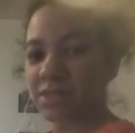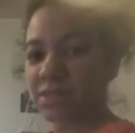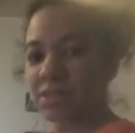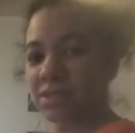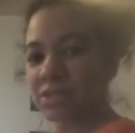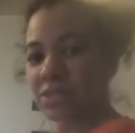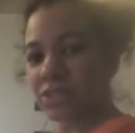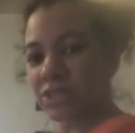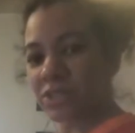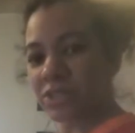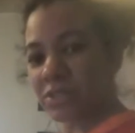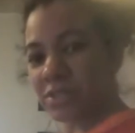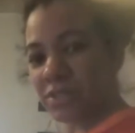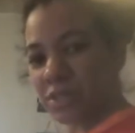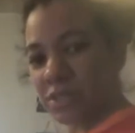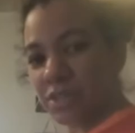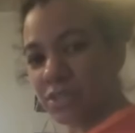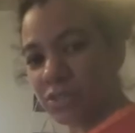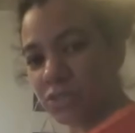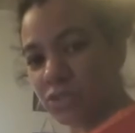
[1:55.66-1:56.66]
She's
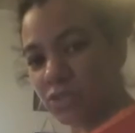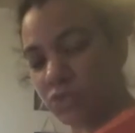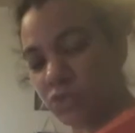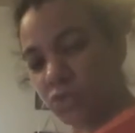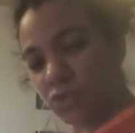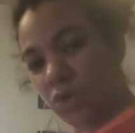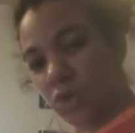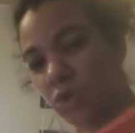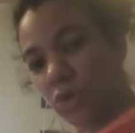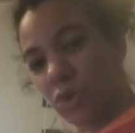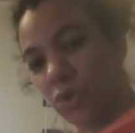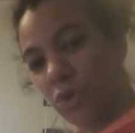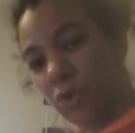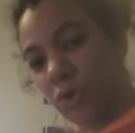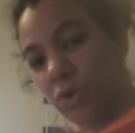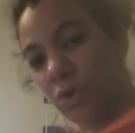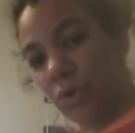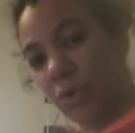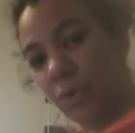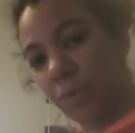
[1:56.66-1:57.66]
getting
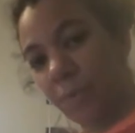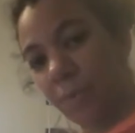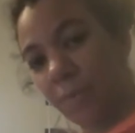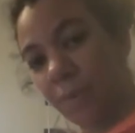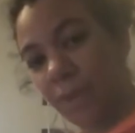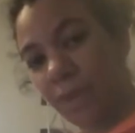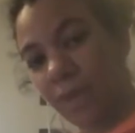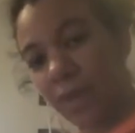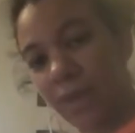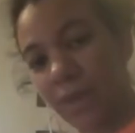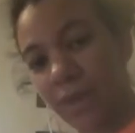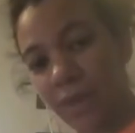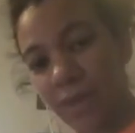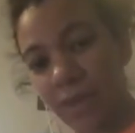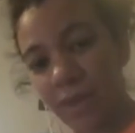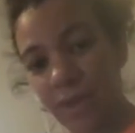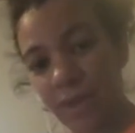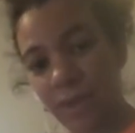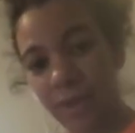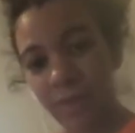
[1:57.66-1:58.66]
so
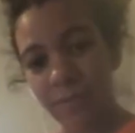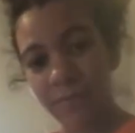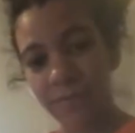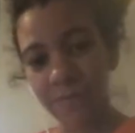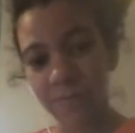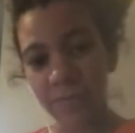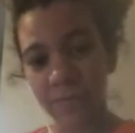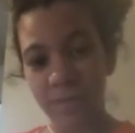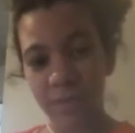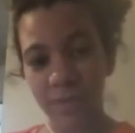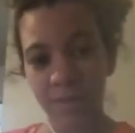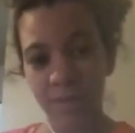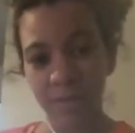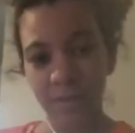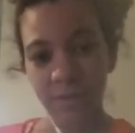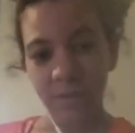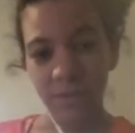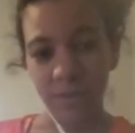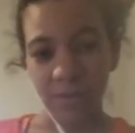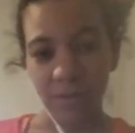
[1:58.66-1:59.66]
big.
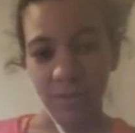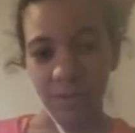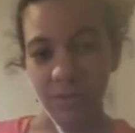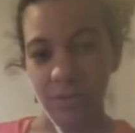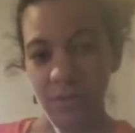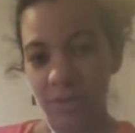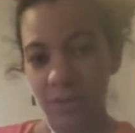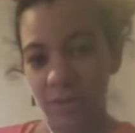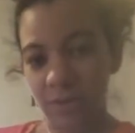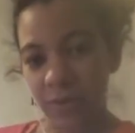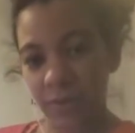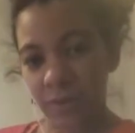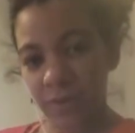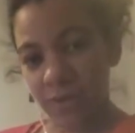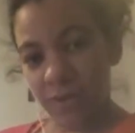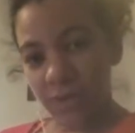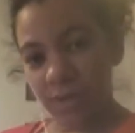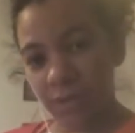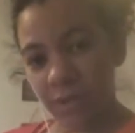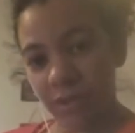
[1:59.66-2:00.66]
And so,
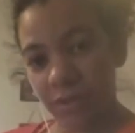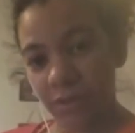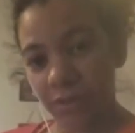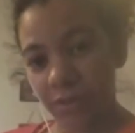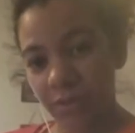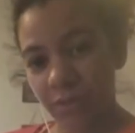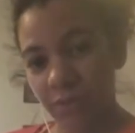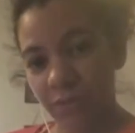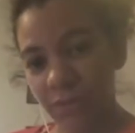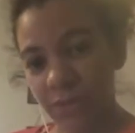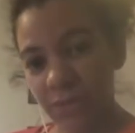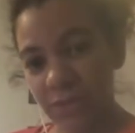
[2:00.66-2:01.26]
I don't know if you can